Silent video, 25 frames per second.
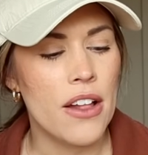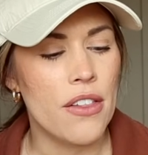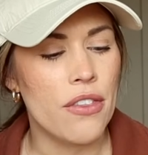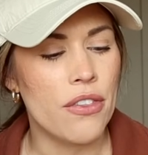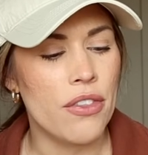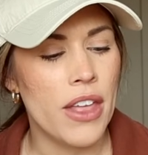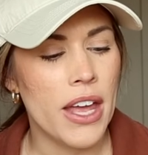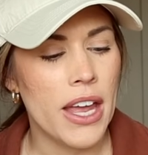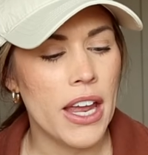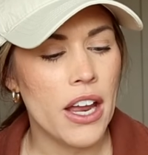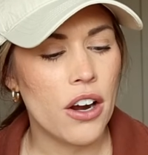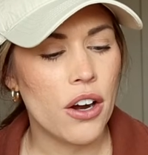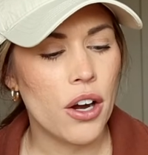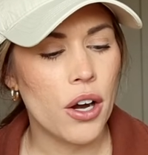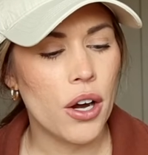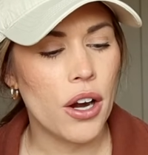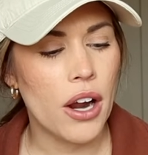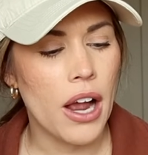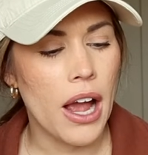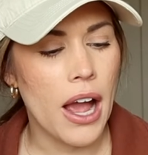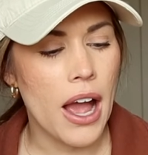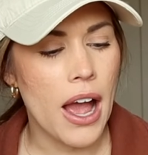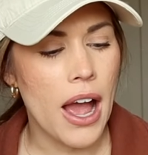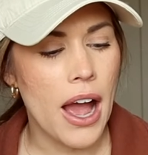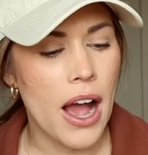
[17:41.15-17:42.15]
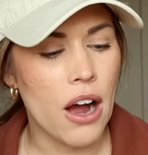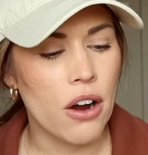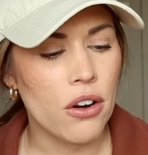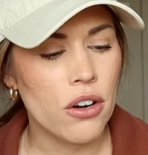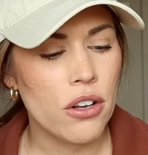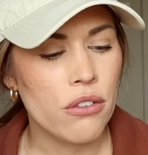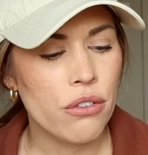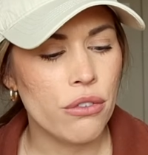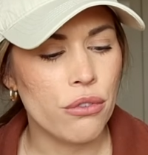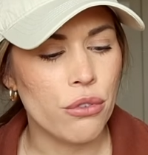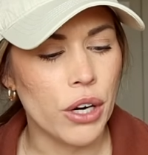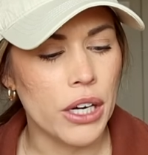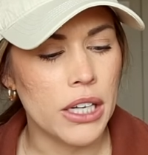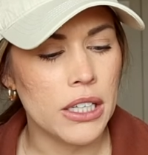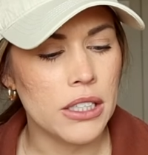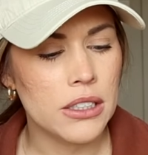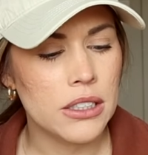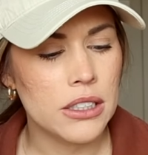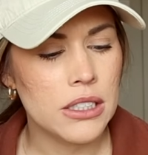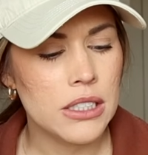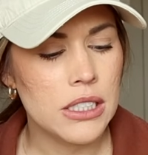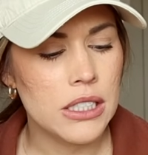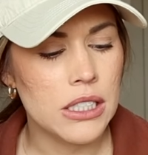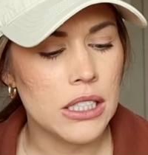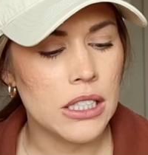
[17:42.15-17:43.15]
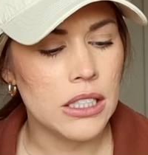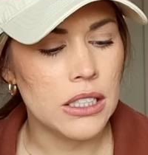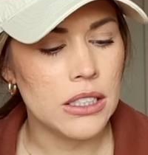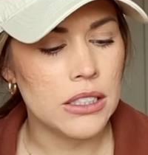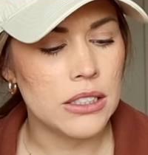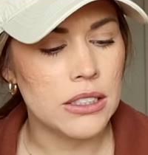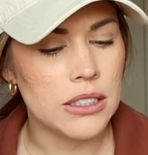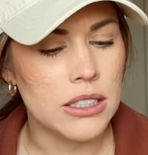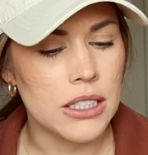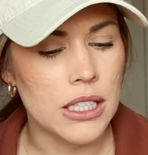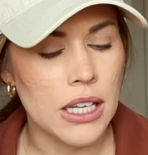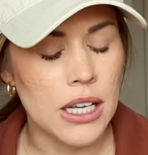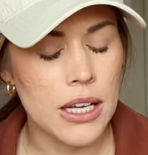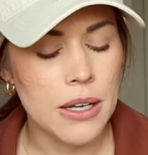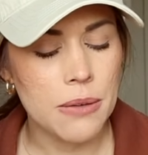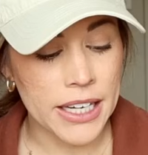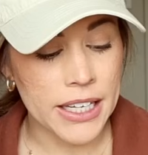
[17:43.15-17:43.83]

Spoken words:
They are out of Franklin, Tennessee.